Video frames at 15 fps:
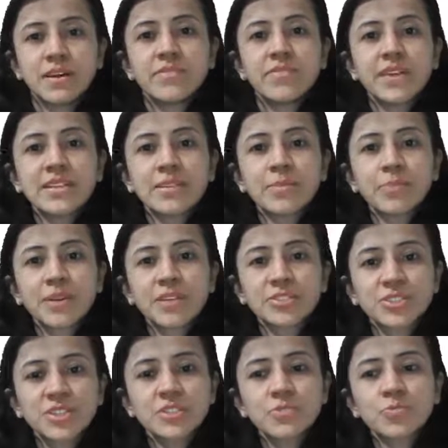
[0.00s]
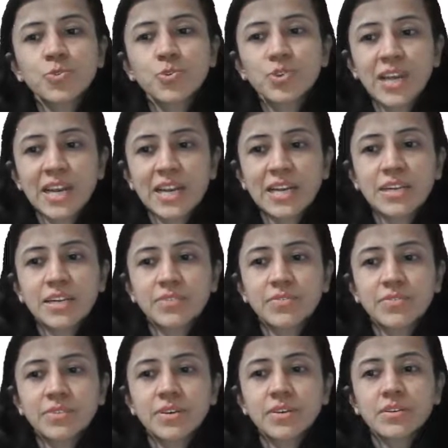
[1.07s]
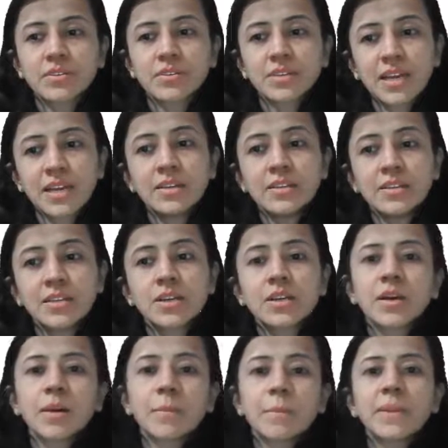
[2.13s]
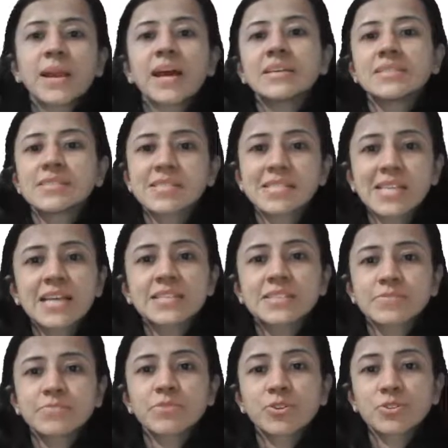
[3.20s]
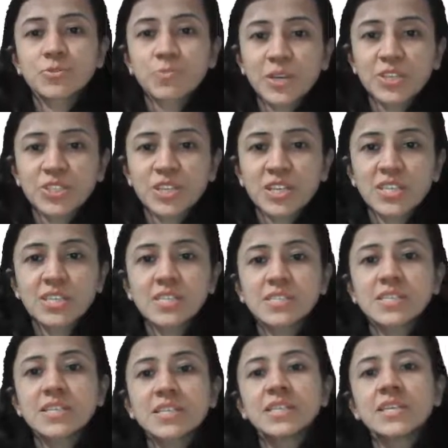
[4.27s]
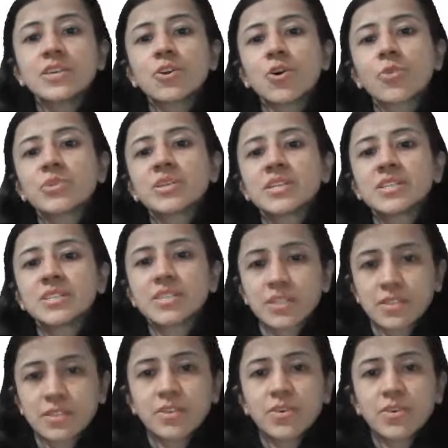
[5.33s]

When the pressure is more negative, then compliance is less, because pressure is denominator.